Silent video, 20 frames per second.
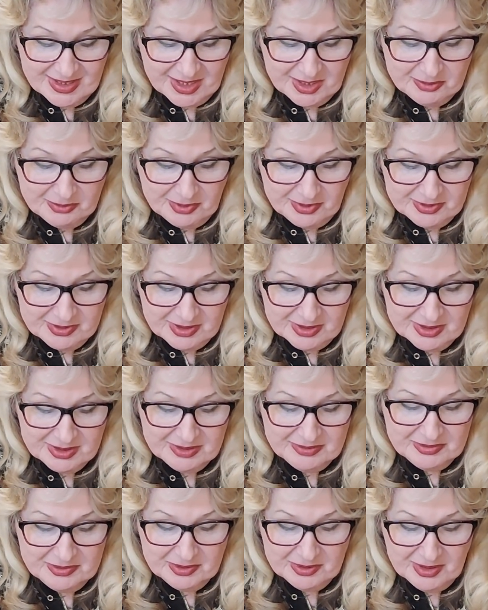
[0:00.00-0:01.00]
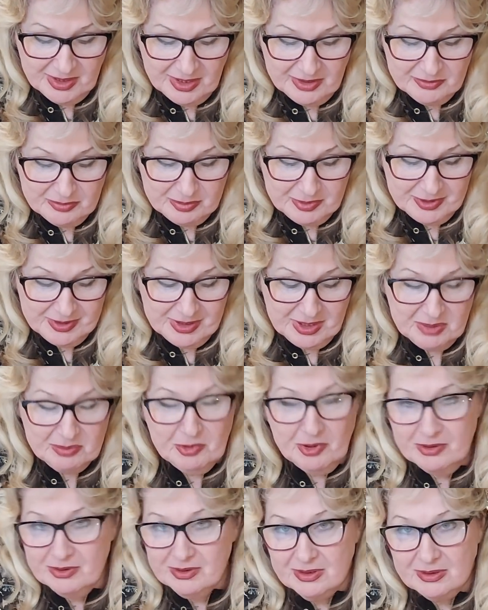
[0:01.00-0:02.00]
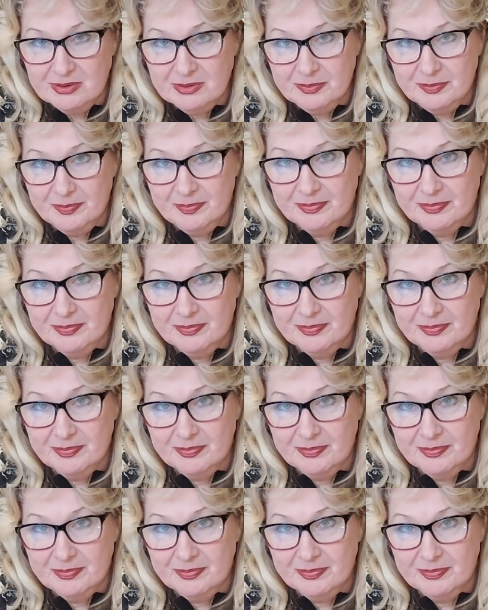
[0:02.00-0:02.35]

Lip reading: I wonder if you have been a model.